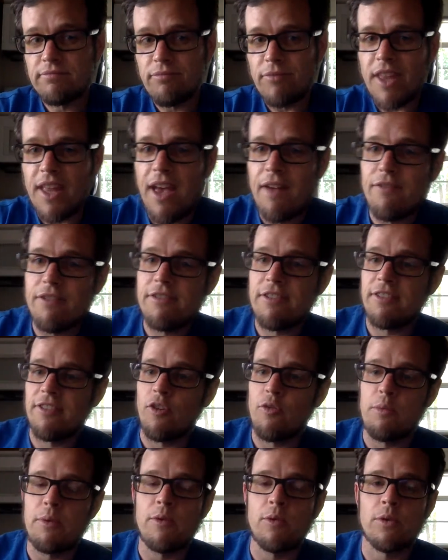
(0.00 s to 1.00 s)
everything that
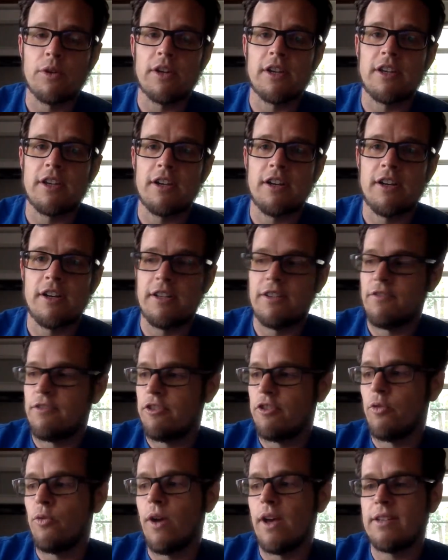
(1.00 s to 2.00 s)
we'll be working on for
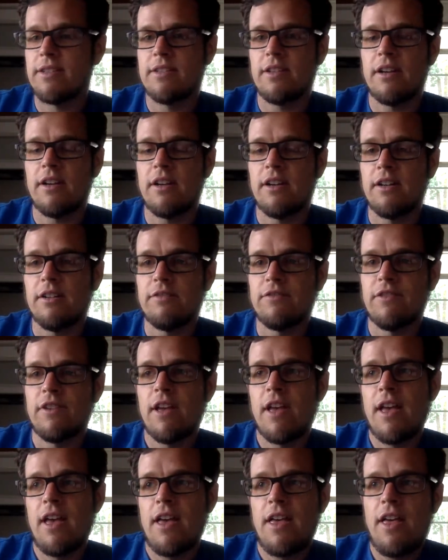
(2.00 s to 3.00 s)
the rest of
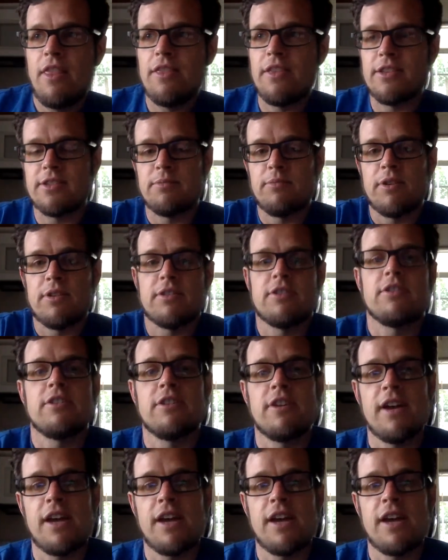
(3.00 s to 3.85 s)
the semester.